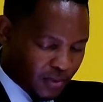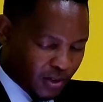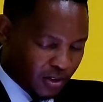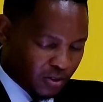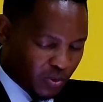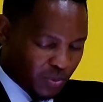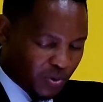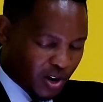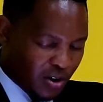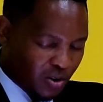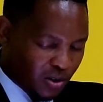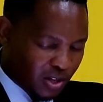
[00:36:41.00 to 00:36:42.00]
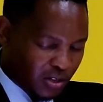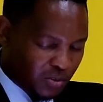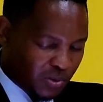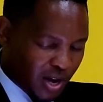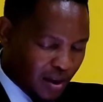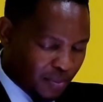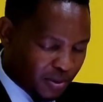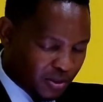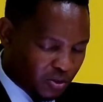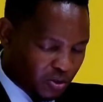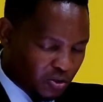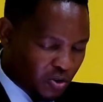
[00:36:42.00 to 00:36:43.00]
And so we pray, Lord, that you would help us
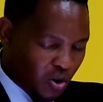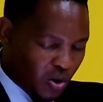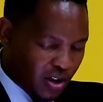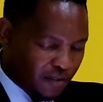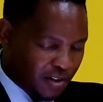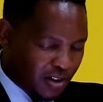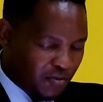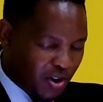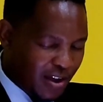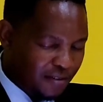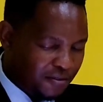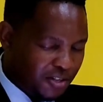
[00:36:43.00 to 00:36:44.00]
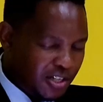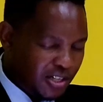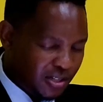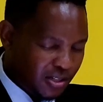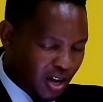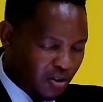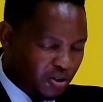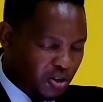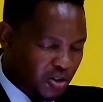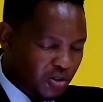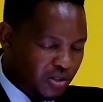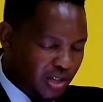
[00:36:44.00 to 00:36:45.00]
to know, even if we have riches, how to
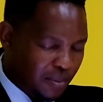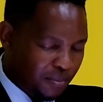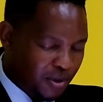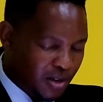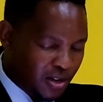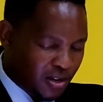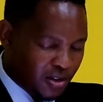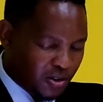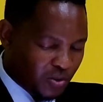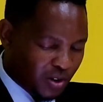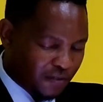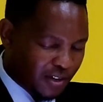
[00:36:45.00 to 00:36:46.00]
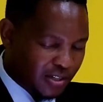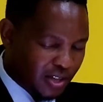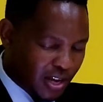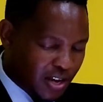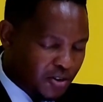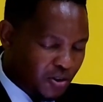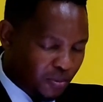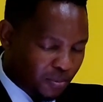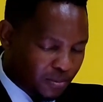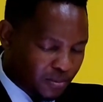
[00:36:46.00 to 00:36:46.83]
use them to advance the kingdom.